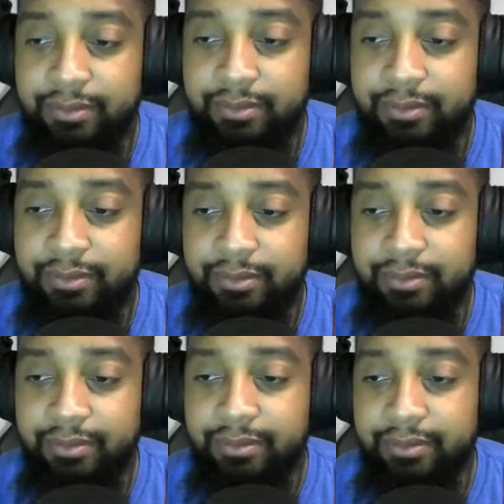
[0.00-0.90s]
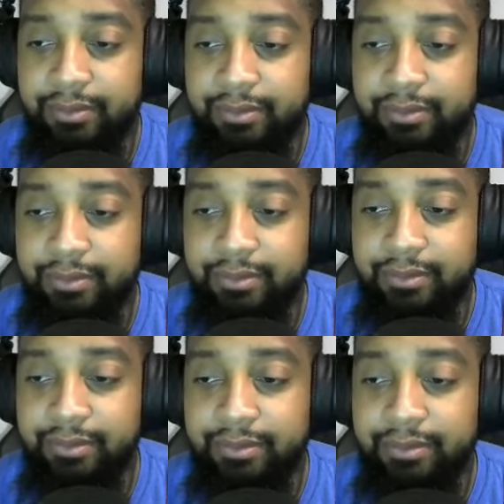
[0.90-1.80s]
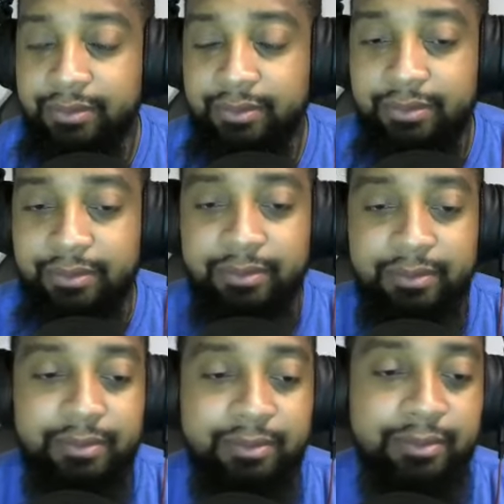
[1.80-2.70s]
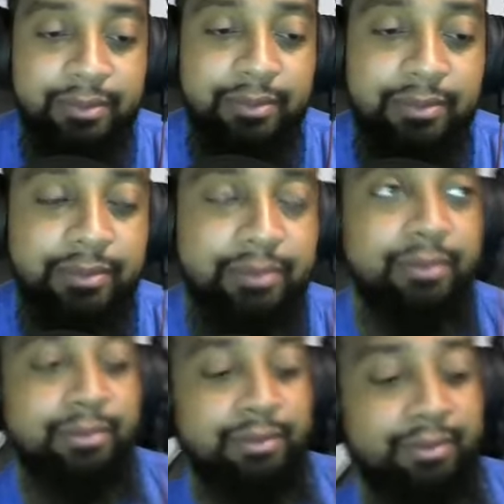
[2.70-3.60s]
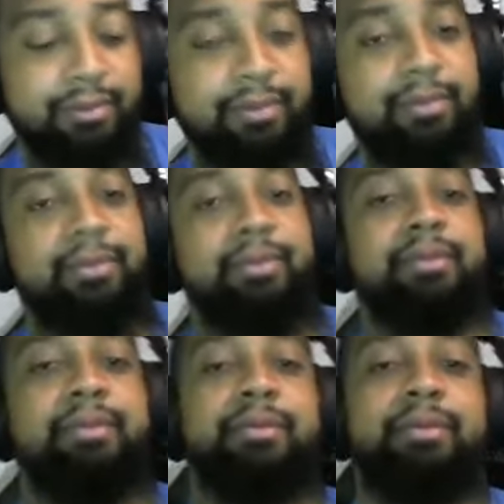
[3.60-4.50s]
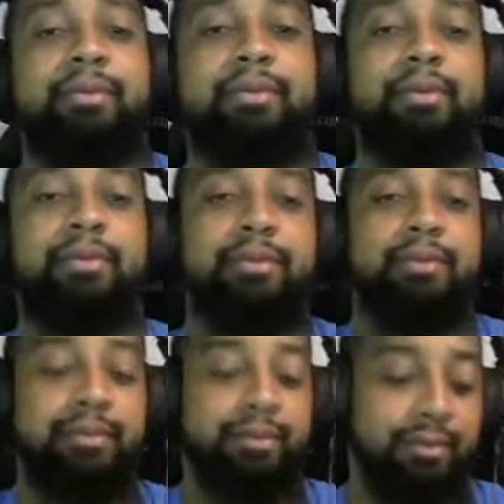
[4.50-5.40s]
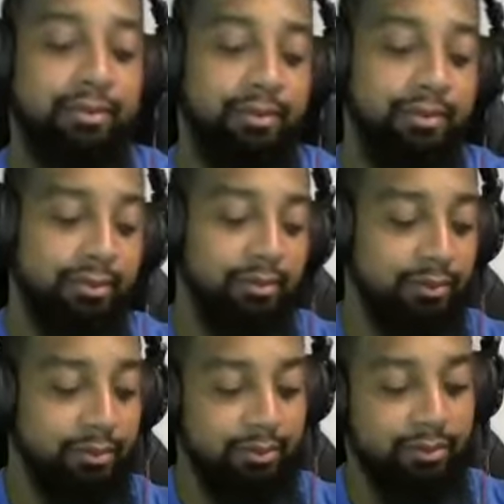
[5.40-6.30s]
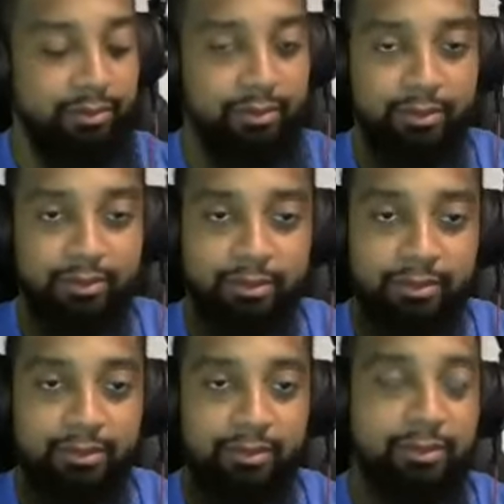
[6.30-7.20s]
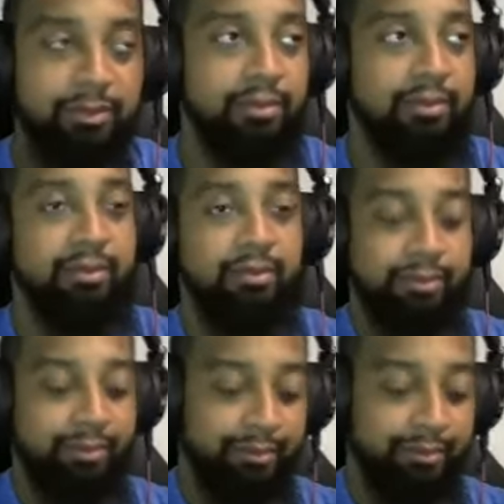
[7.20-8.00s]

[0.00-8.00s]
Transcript: The person shown says nothing.